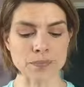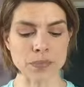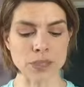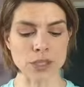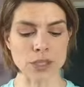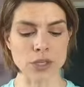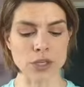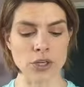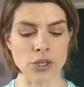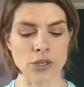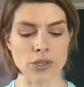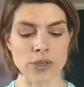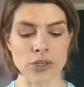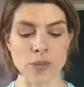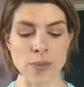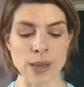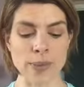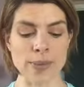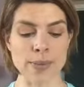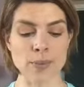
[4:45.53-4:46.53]
You
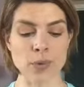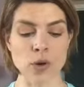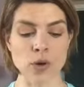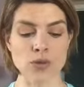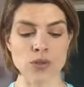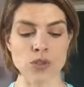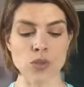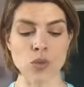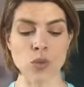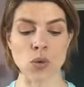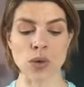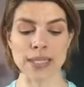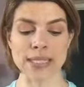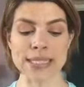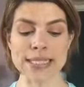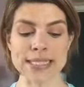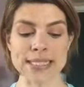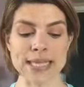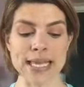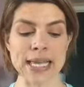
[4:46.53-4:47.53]
might be prone to oily
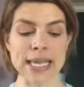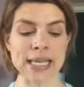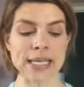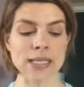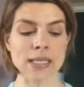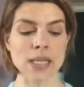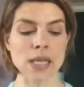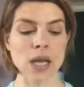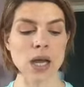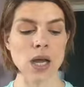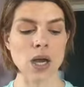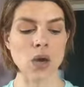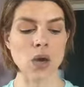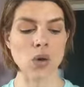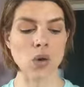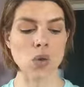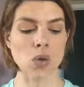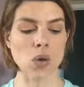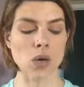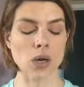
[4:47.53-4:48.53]
skin
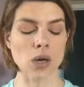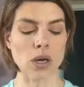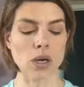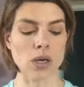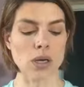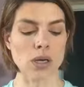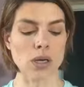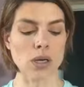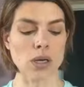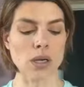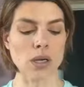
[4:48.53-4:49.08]
or